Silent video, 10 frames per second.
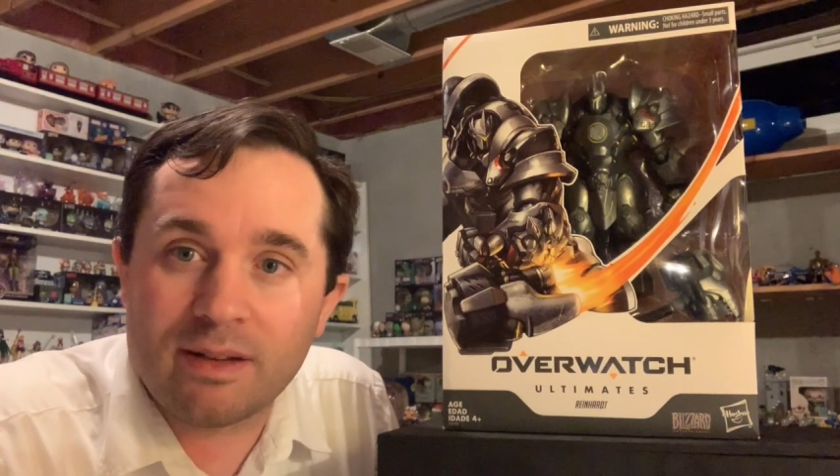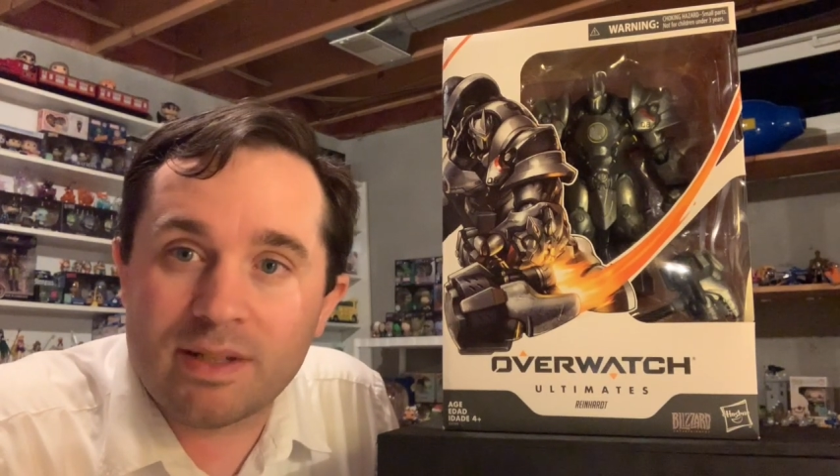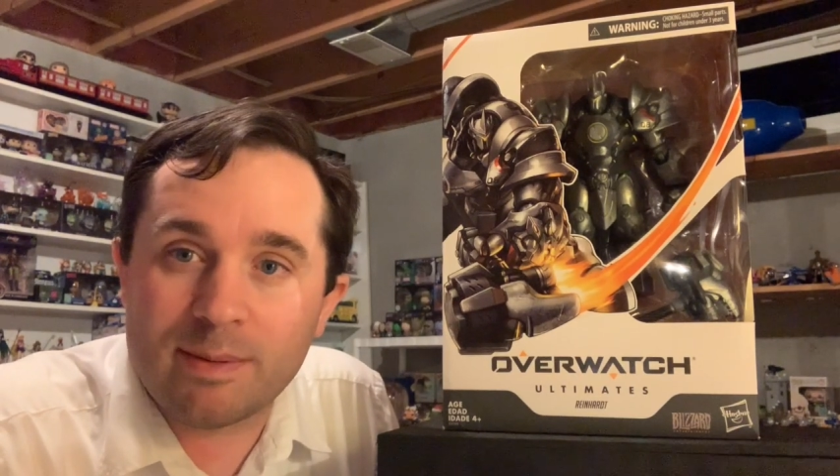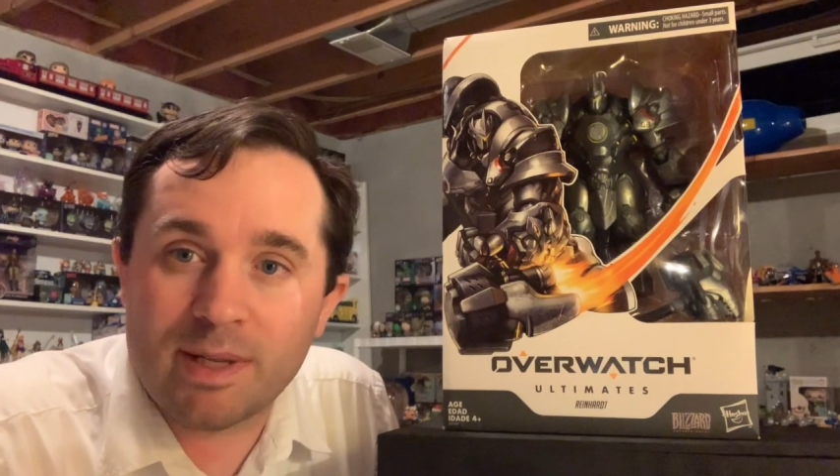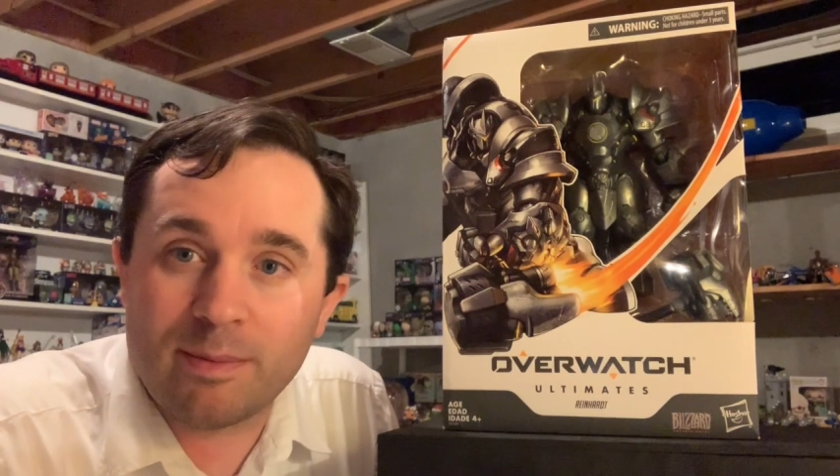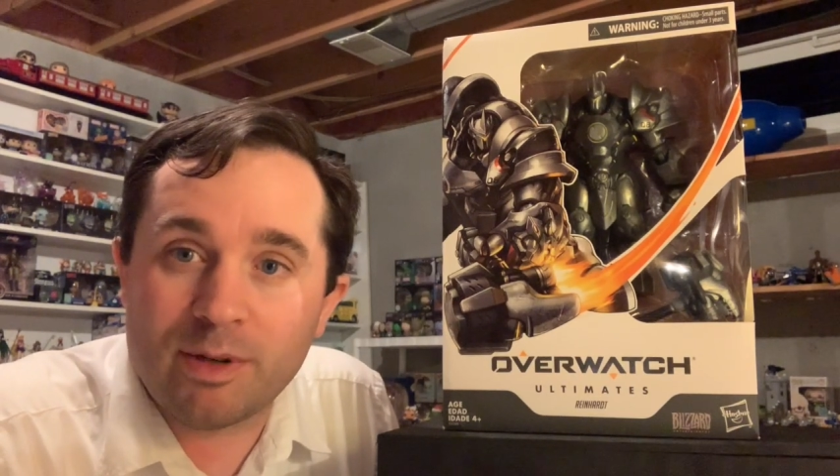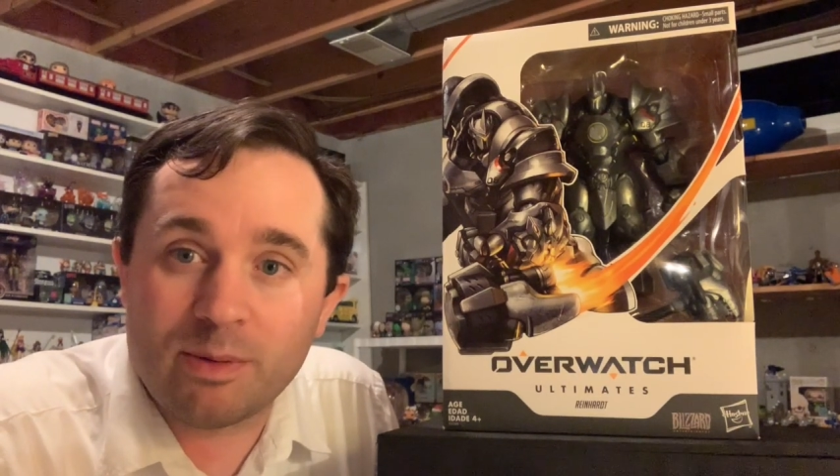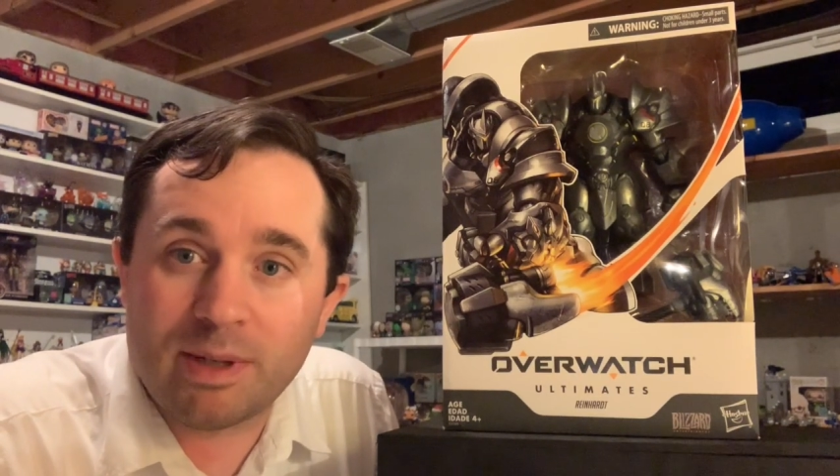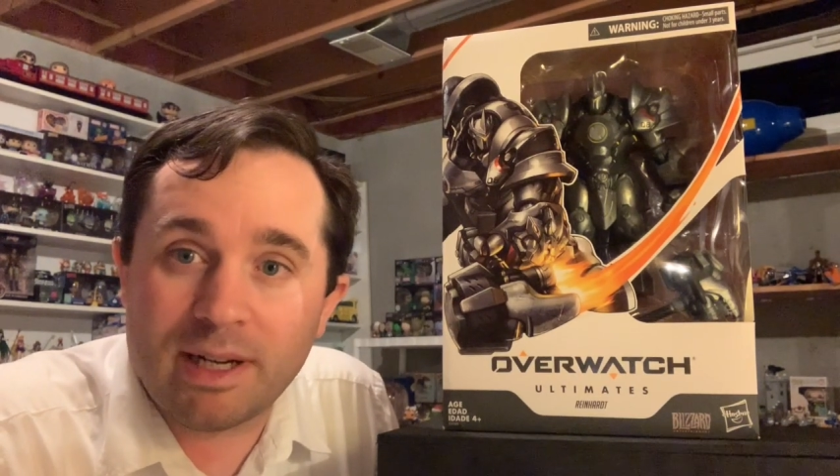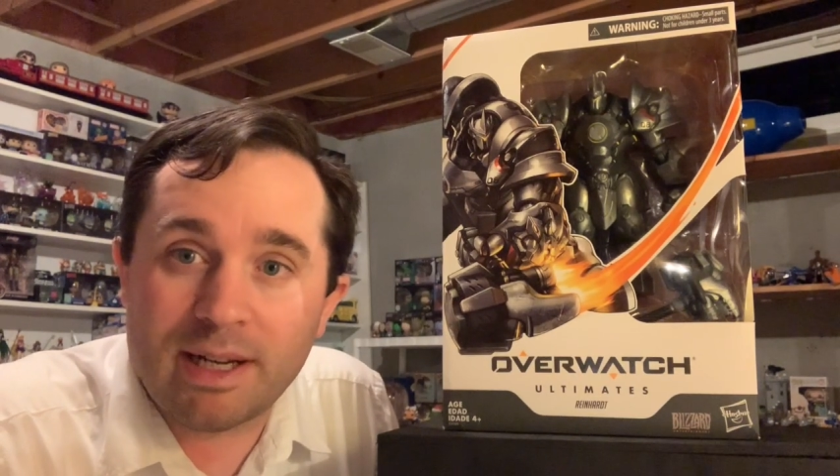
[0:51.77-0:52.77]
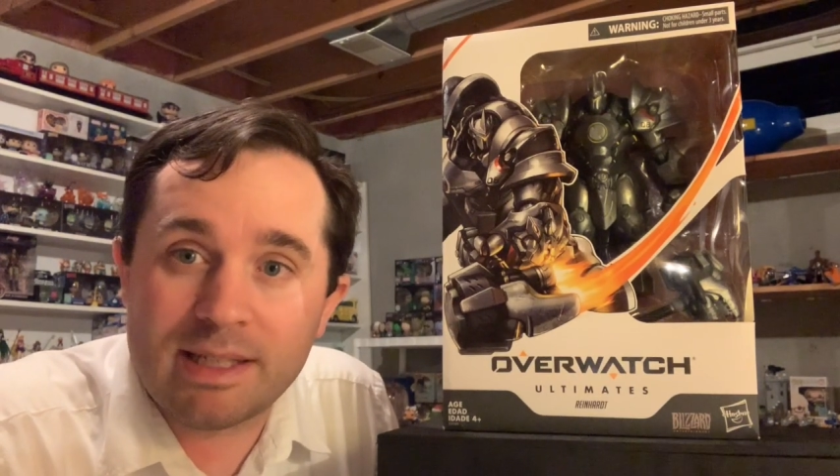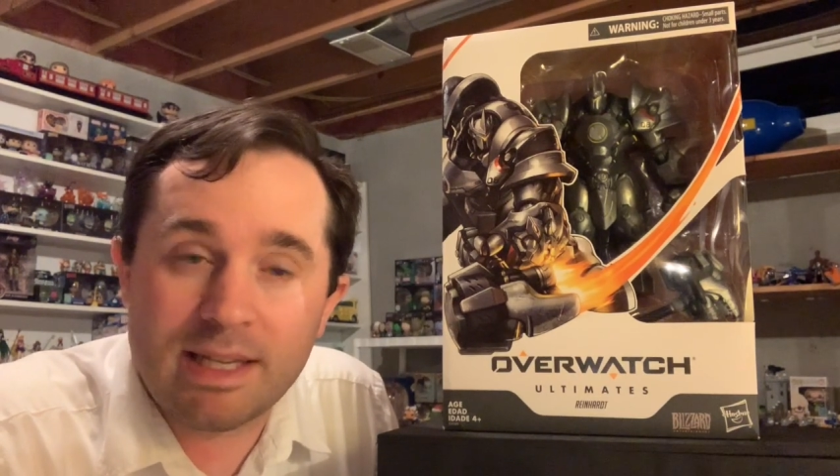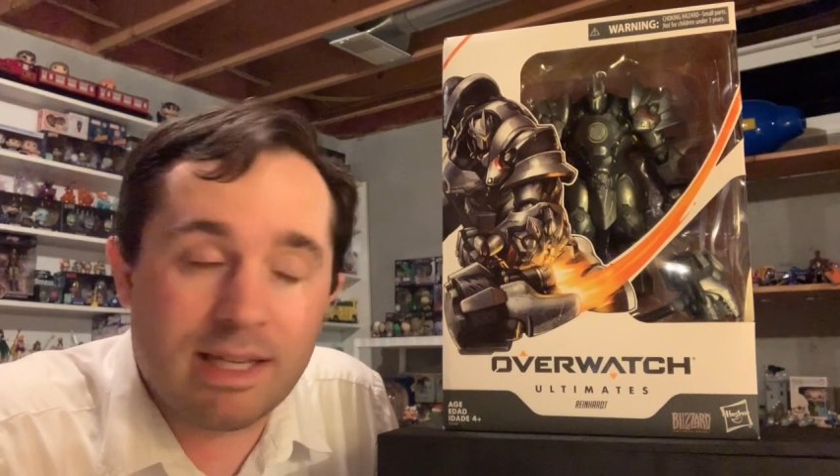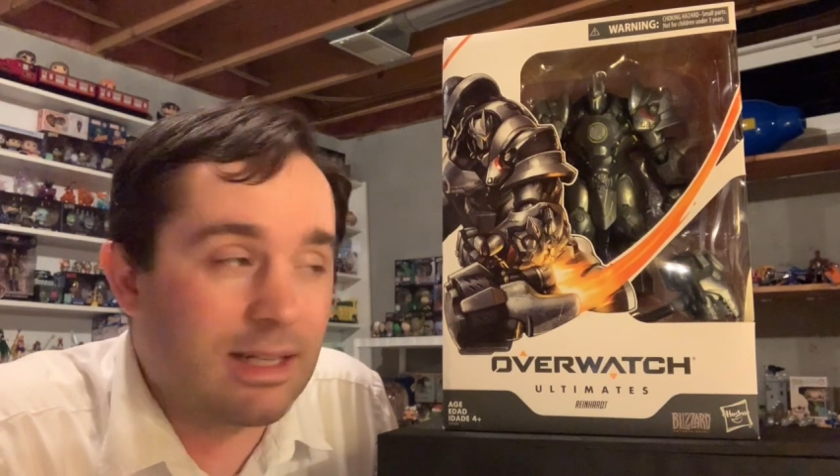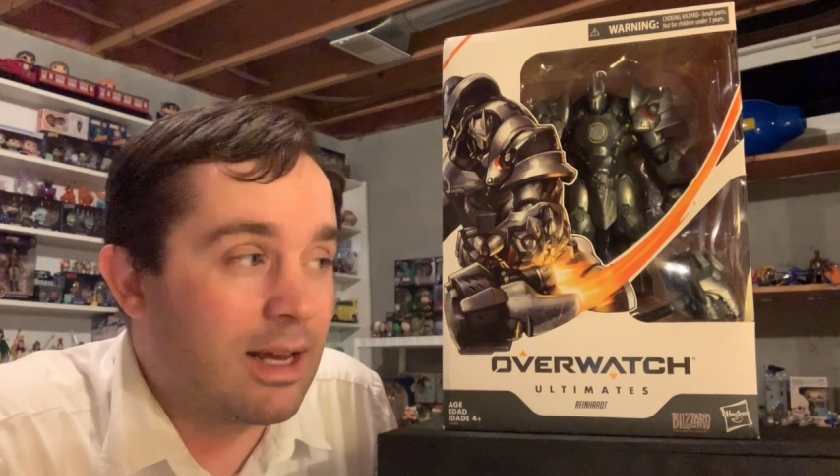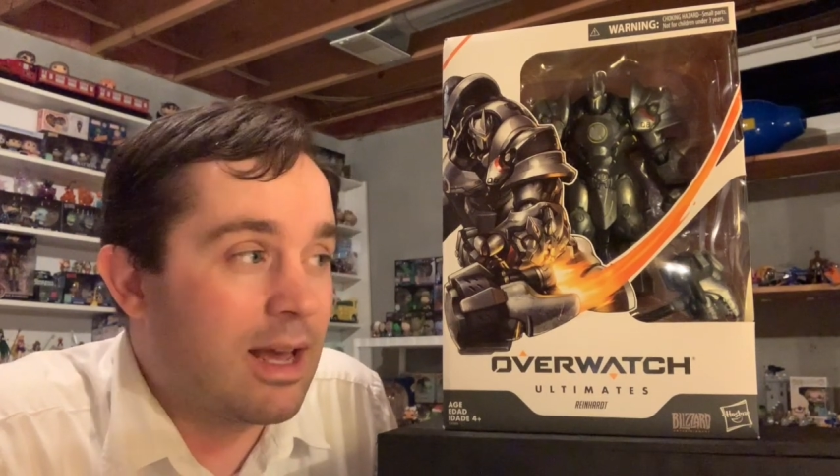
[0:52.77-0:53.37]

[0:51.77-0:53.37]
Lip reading: of September 2019.